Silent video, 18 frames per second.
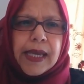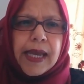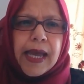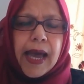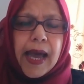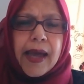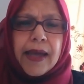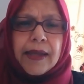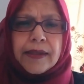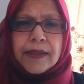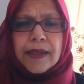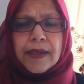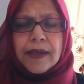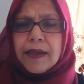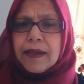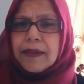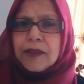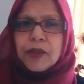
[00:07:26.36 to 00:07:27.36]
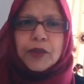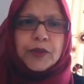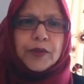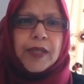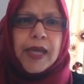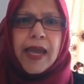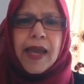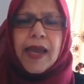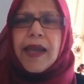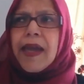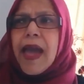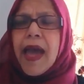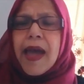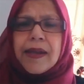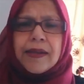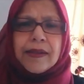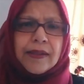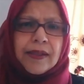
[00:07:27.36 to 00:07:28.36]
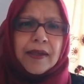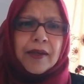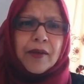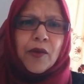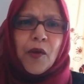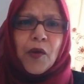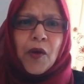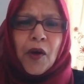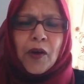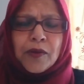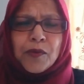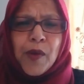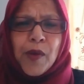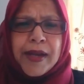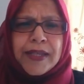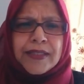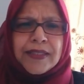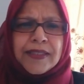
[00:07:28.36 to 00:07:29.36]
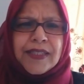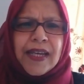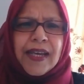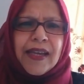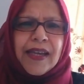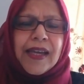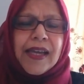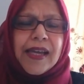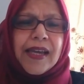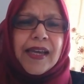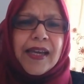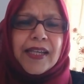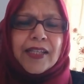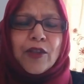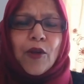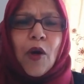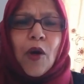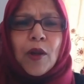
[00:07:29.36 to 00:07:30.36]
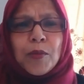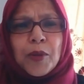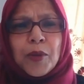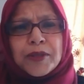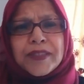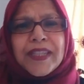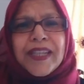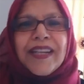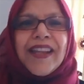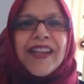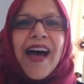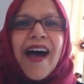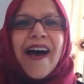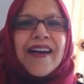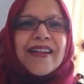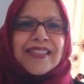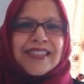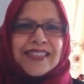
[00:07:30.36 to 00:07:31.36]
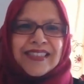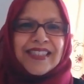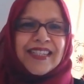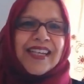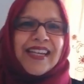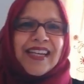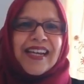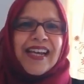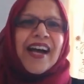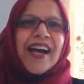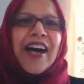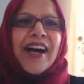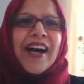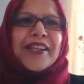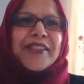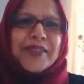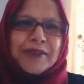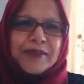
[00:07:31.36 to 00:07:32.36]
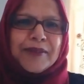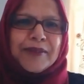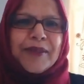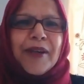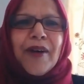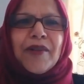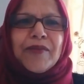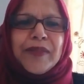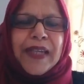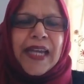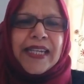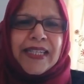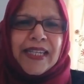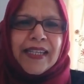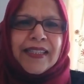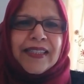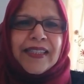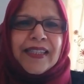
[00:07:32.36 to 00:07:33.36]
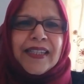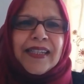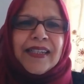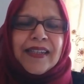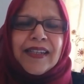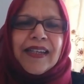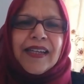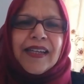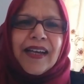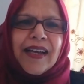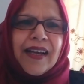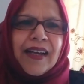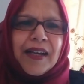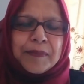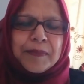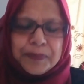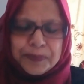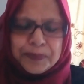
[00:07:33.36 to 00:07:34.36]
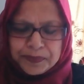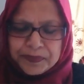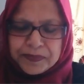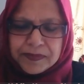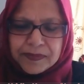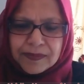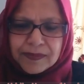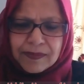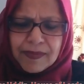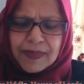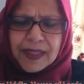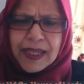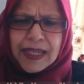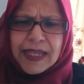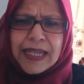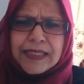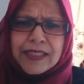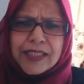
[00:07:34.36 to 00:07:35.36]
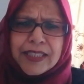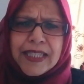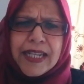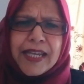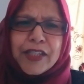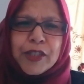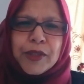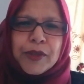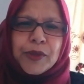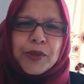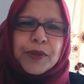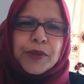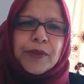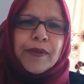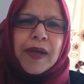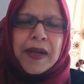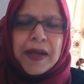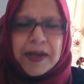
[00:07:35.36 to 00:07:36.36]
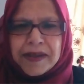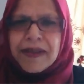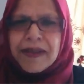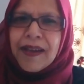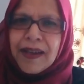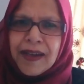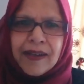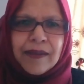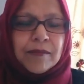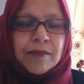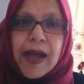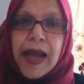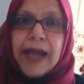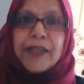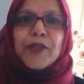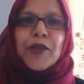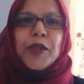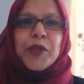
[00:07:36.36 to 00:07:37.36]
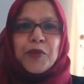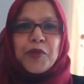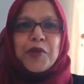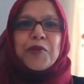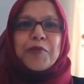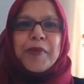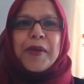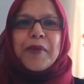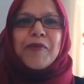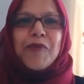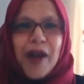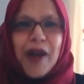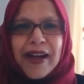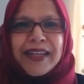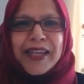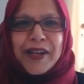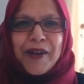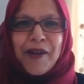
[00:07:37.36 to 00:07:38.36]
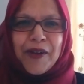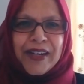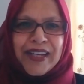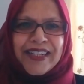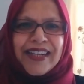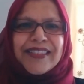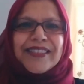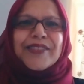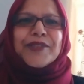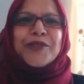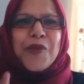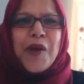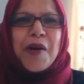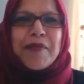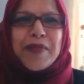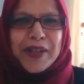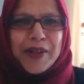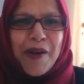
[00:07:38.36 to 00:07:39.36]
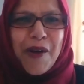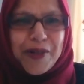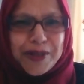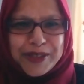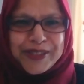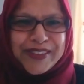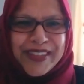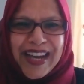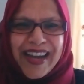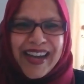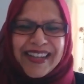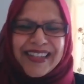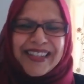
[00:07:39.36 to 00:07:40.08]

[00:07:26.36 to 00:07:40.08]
And uh, today and uh, on Wednesday is almost the last hurdle of getting the um, legislation through and um, actually we'll be working on it until 12 o'clock tonight